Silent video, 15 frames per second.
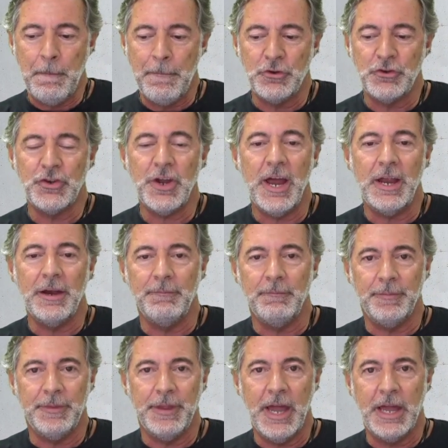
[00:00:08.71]
share
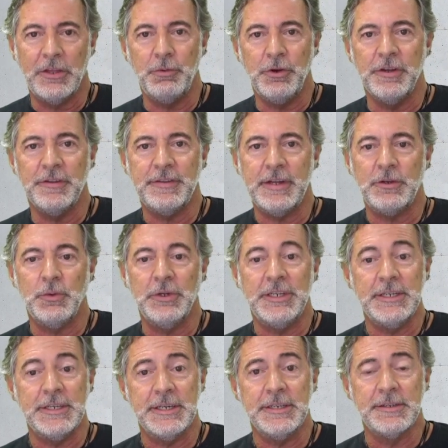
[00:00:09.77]
experience that we
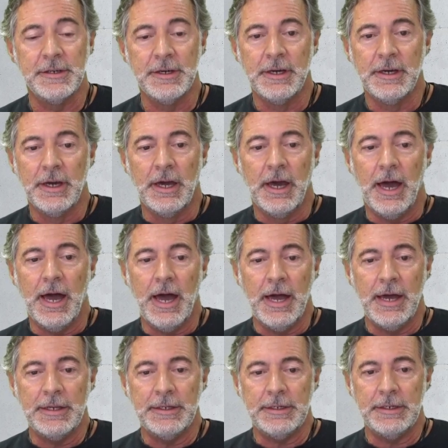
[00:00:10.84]
did it,
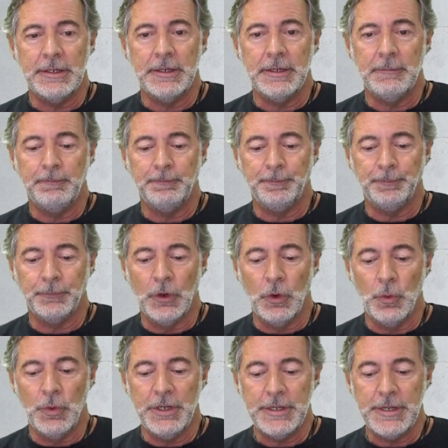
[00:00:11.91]
and
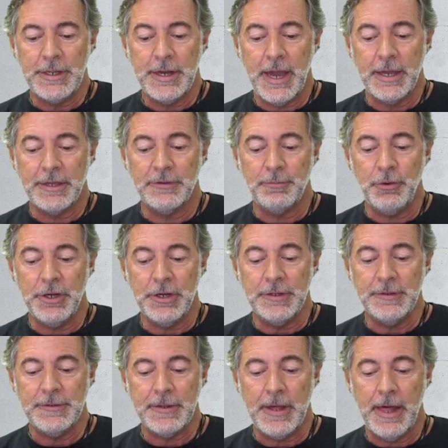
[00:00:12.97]
we did an
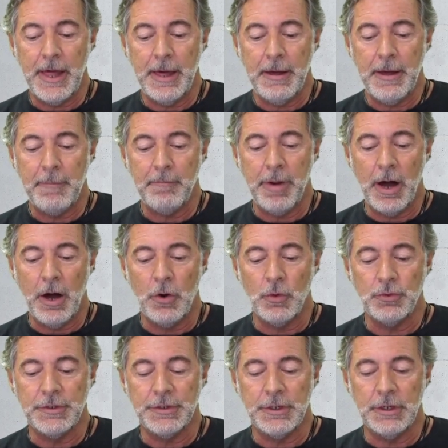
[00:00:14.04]
experience
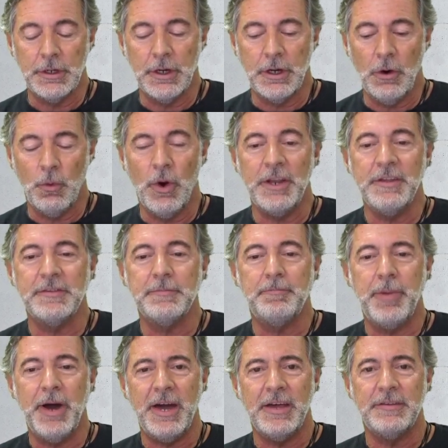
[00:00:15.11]
about what is
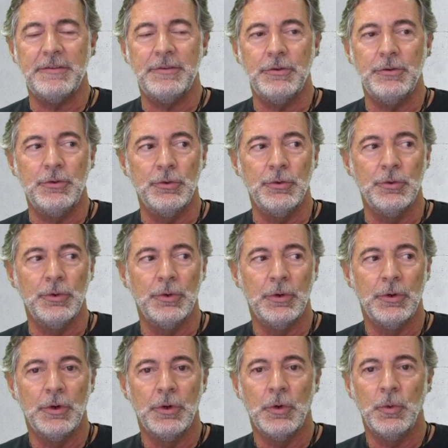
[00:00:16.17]
best to do
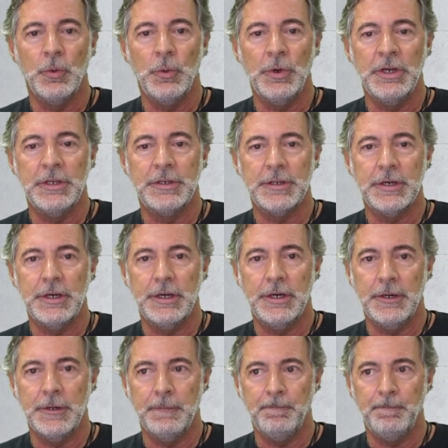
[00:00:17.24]
with
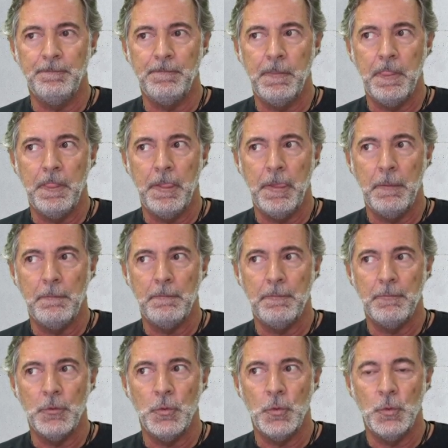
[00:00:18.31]

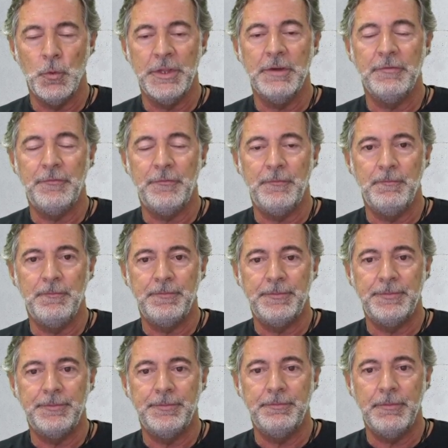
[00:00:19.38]
the
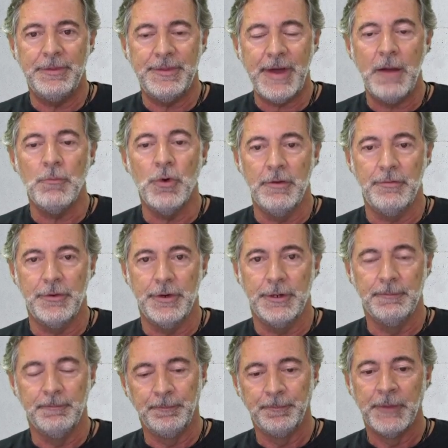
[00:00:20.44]
time
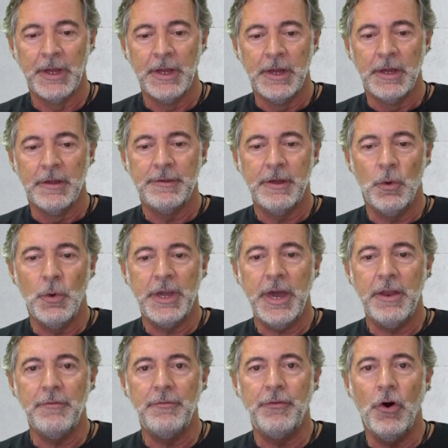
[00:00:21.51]
waiver, so we
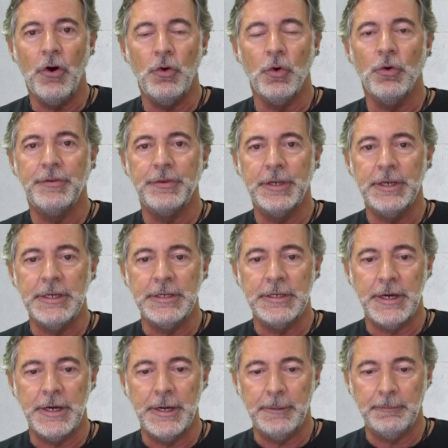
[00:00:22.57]
can focus
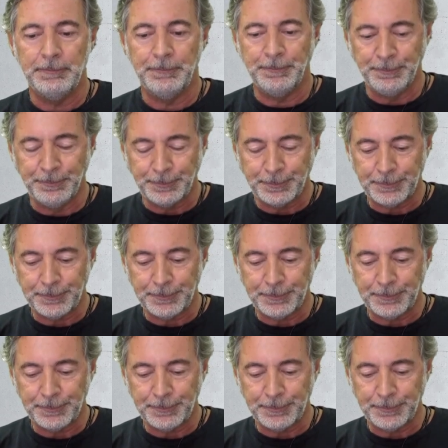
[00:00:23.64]
in